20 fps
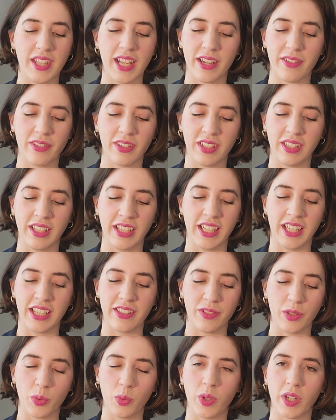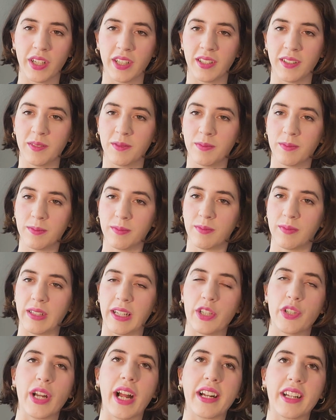definitely, if you want to
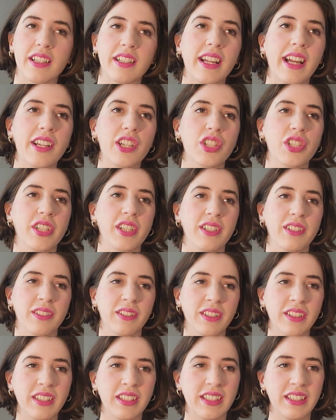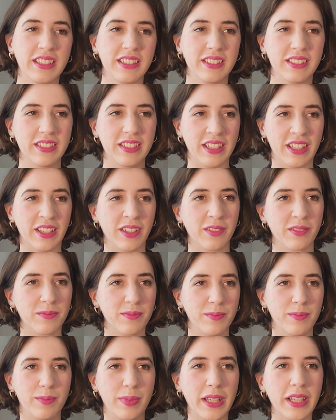attract attention,
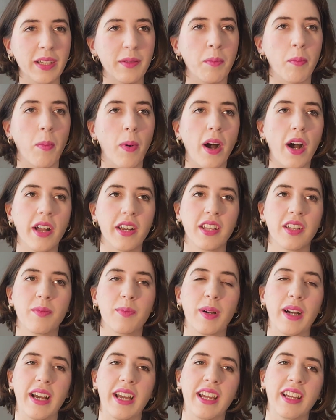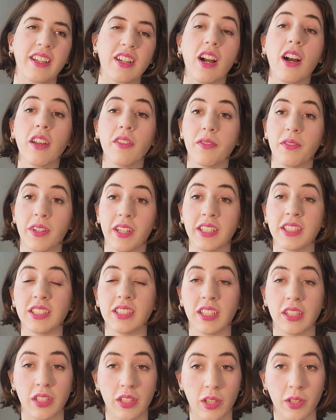be embodied by
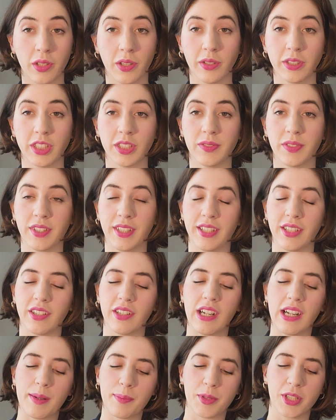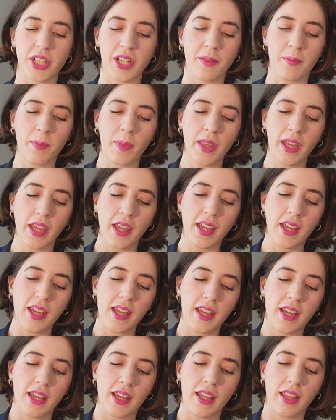confidence, then Coco is a very good option.
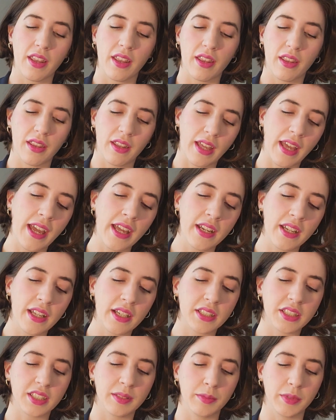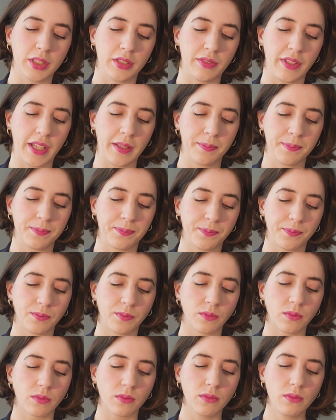And in a similar vein,
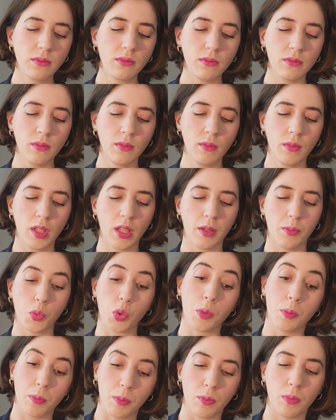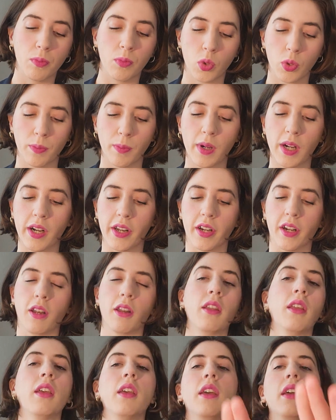more
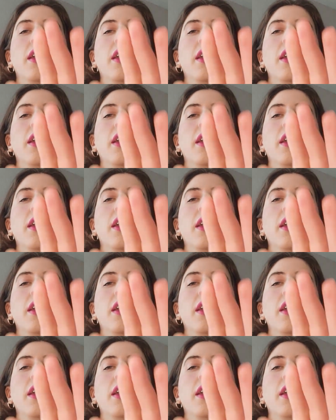modern,